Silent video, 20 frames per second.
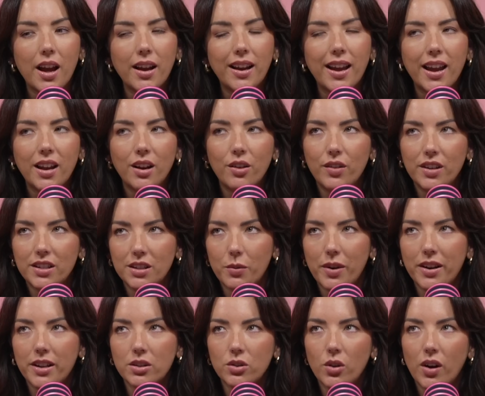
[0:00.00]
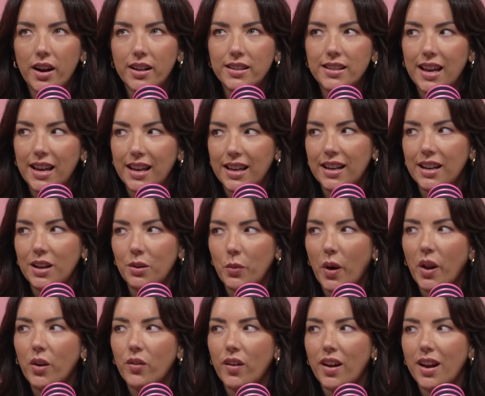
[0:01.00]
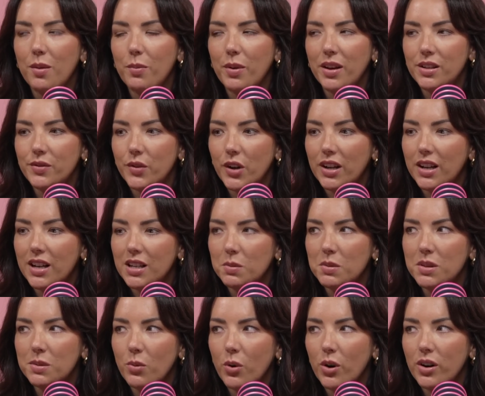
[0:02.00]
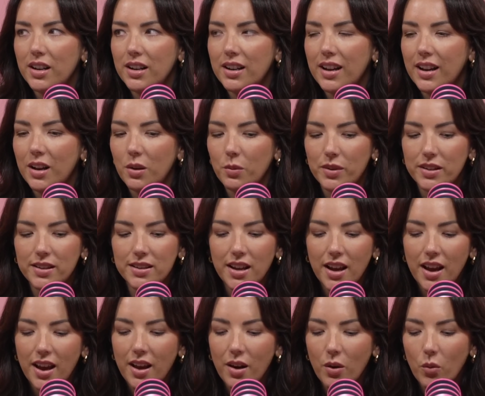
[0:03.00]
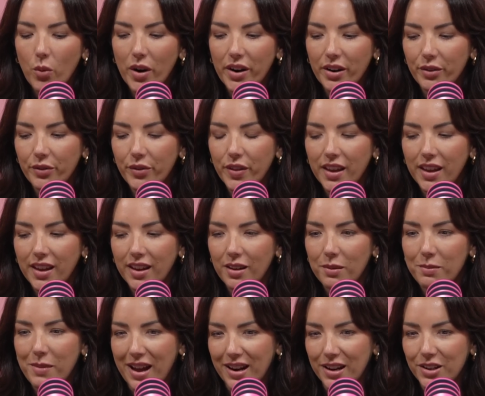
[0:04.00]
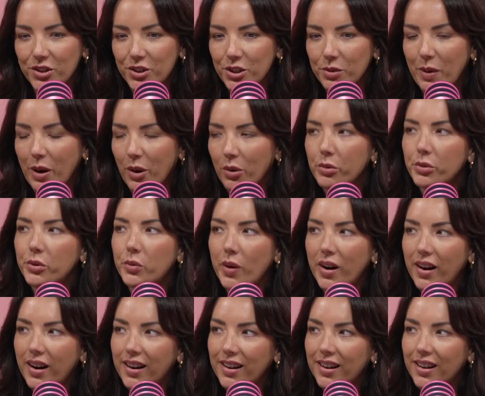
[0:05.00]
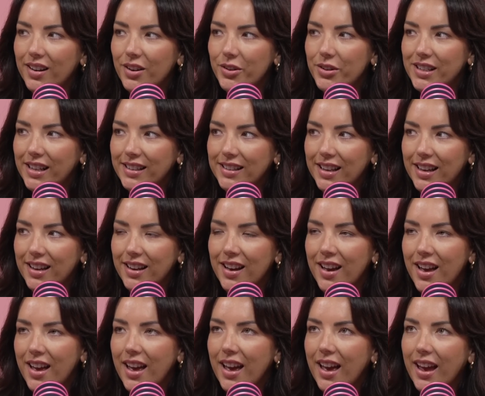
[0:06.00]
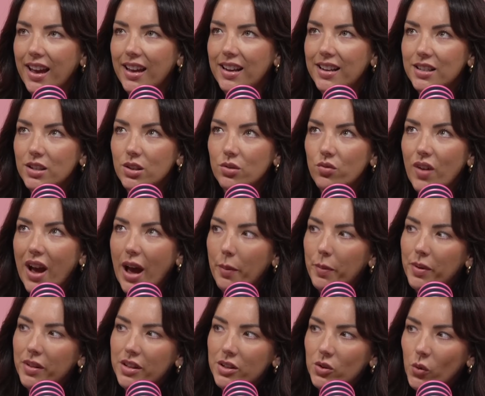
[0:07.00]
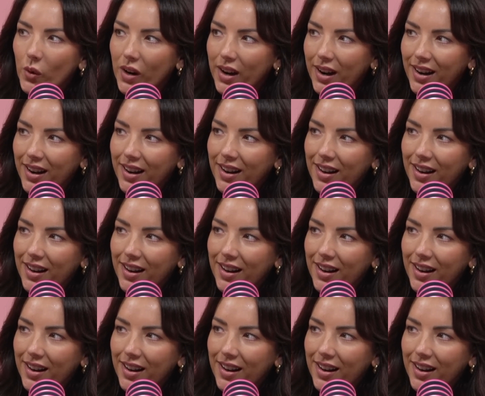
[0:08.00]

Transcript: a kind of recent one. It's not a decorating one, right? But it's for Christmas morning. And it was one of the managers of my old work who did it. and it's wrapping the door.